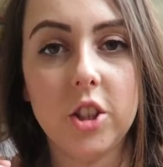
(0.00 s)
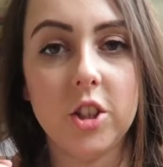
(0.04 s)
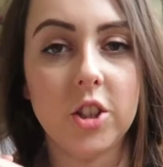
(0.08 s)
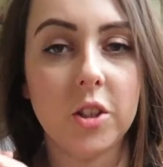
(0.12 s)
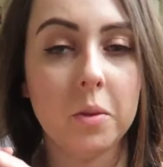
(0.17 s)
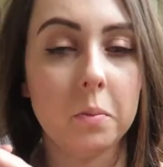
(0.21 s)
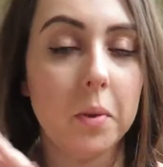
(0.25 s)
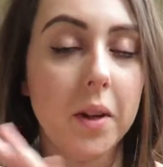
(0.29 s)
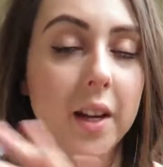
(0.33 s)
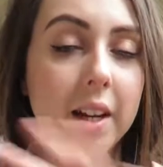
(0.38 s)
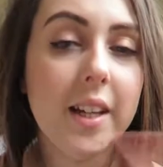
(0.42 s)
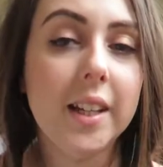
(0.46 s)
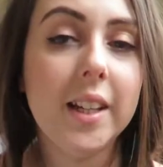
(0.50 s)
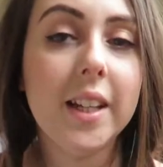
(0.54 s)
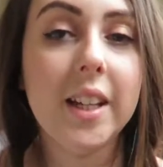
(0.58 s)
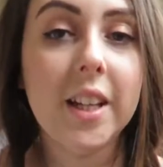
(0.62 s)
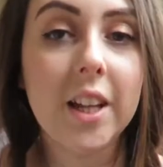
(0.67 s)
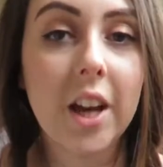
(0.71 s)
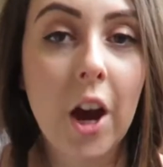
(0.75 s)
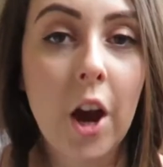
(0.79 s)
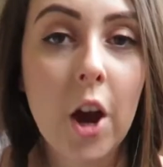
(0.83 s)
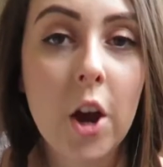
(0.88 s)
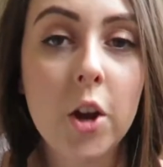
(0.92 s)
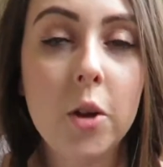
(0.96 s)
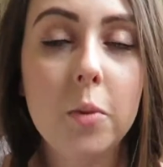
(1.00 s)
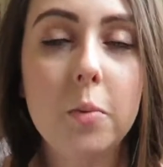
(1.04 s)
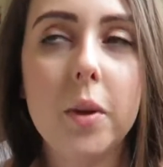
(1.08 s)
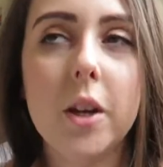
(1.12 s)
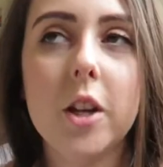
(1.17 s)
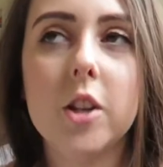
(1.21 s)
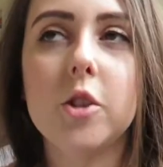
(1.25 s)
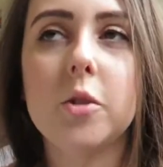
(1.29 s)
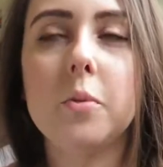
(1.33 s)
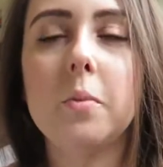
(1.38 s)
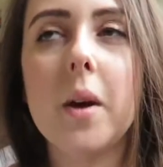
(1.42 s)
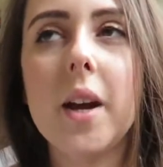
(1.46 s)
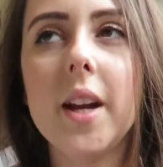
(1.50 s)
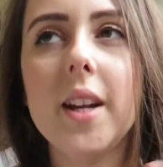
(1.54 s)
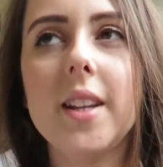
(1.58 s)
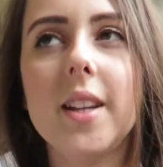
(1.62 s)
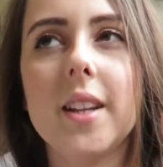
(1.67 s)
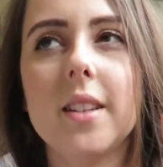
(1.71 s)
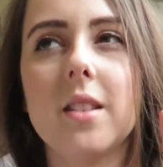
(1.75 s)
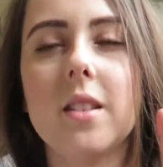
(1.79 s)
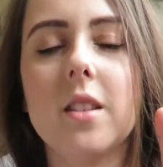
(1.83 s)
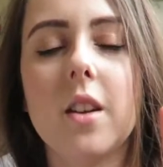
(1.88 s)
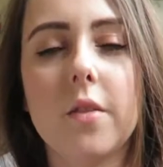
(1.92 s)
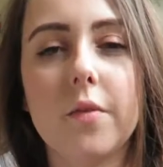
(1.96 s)
completely go, because your mind
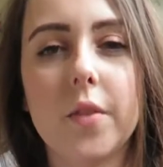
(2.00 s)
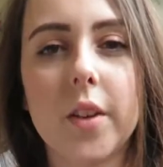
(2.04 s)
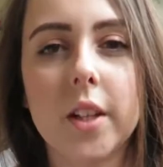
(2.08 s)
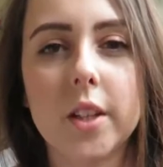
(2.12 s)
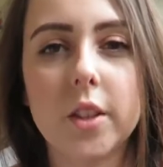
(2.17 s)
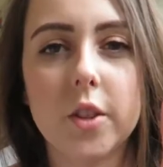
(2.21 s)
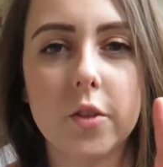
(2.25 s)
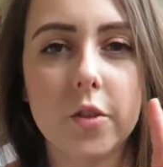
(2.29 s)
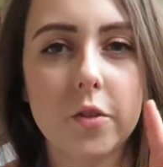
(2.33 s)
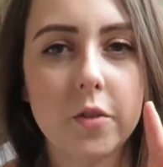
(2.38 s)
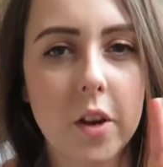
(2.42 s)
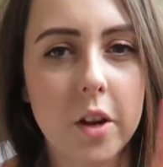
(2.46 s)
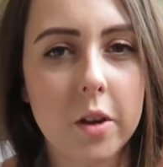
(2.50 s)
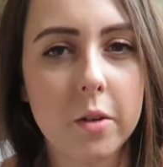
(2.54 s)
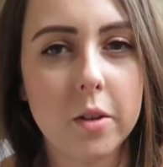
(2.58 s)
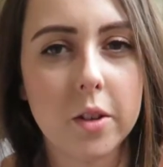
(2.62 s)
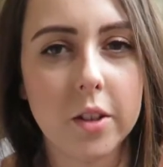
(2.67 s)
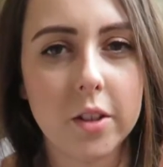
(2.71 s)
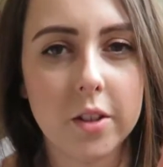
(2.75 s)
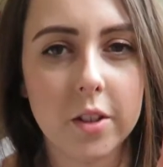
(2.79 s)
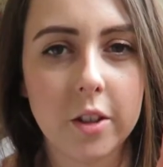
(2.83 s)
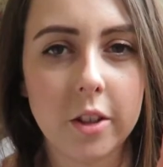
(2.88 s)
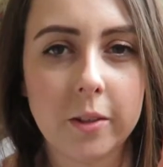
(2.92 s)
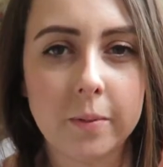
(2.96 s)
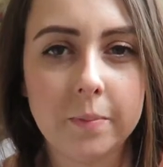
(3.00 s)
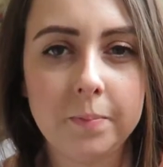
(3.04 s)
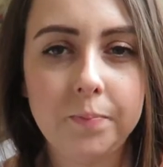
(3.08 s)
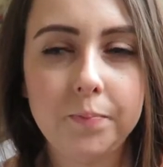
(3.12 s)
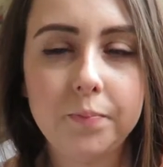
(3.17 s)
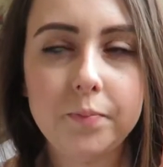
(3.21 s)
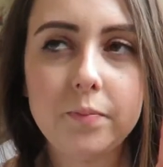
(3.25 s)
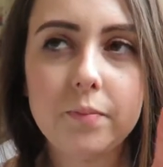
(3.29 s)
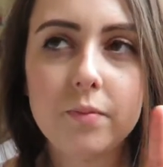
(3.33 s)
has nothing to focus on.